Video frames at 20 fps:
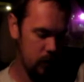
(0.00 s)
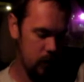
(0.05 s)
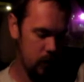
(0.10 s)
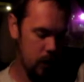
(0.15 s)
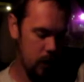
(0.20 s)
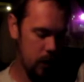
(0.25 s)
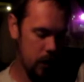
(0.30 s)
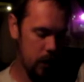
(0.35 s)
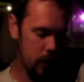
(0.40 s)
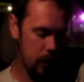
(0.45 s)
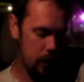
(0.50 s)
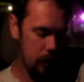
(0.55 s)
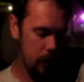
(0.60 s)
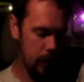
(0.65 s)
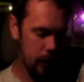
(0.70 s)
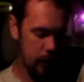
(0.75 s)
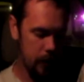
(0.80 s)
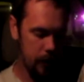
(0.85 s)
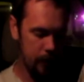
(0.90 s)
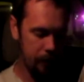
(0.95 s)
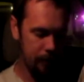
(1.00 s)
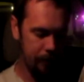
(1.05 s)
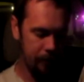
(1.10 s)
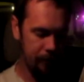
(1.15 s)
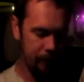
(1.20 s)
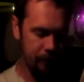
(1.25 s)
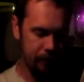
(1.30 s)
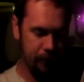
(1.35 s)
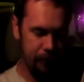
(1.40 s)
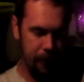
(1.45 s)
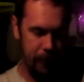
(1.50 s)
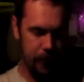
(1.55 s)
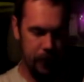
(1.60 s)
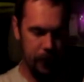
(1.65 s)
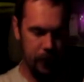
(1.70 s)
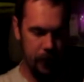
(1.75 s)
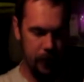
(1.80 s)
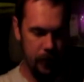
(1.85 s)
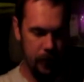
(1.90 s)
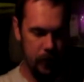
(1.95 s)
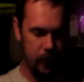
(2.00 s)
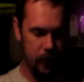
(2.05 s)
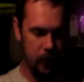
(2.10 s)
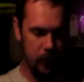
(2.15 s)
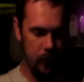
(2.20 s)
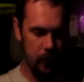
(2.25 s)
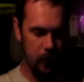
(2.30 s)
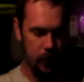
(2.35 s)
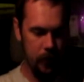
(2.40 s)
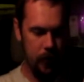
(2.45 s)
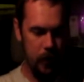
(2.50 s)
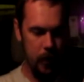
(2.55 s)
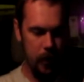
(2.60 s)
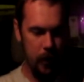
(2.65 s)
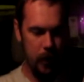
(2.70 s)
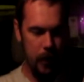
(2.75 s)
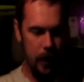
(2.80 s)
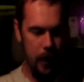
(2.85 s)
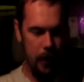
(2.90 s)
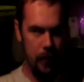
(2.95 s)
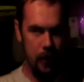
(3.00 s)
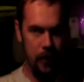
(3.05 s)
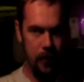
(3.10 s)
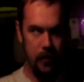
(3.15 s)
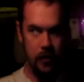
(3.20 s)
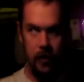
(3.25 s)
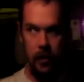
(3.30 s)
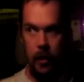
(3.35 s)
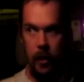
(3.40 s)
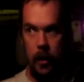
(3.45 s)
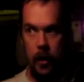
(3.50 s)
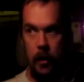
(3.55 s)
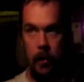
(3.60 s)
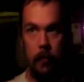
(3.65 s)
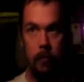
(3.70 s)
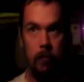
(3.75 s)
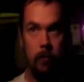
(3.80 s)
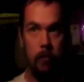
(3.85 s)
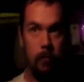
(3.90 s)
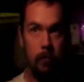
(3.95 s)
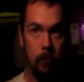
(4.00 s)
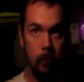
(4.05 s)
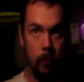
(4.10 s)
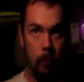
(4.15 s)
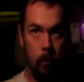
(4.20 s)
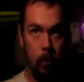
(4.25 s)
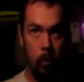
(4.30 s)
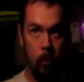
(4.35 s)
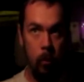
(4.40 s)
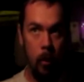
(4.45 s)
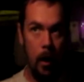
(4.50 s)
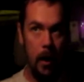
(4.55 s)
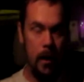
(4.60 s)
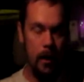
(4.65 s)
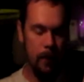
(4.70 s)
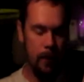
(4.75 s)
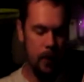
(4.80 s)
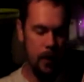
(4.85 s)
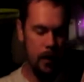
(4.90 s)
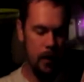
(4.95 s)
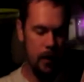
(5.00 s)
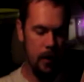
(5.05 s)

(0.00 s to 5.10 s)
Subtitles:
Hey, we got it. So yeah, there's quite a bit